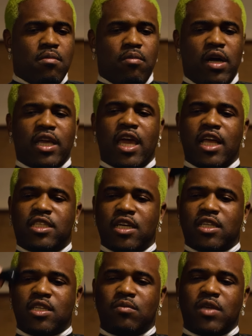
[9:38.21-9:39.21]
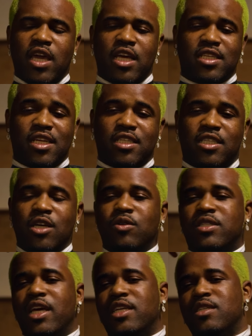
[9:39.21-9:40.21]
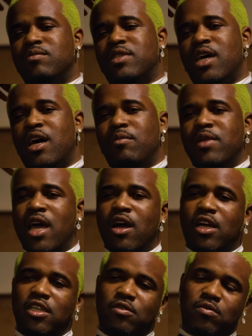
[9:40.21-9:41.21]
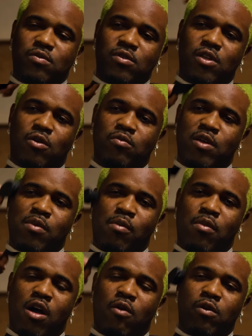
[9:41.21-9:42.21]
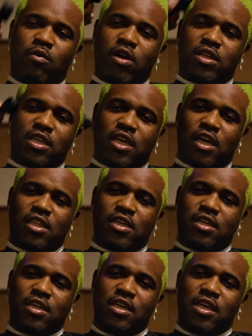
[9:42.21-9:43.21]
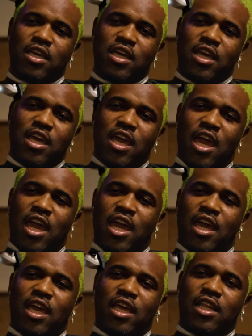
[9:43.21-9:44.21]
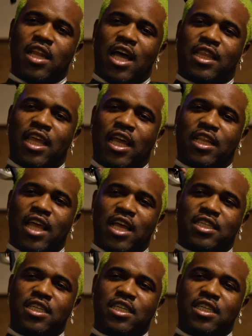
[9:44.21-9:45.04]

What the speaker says: But yeah, it took some years and it still takes some time now because, me and my mom, we work together. And I think that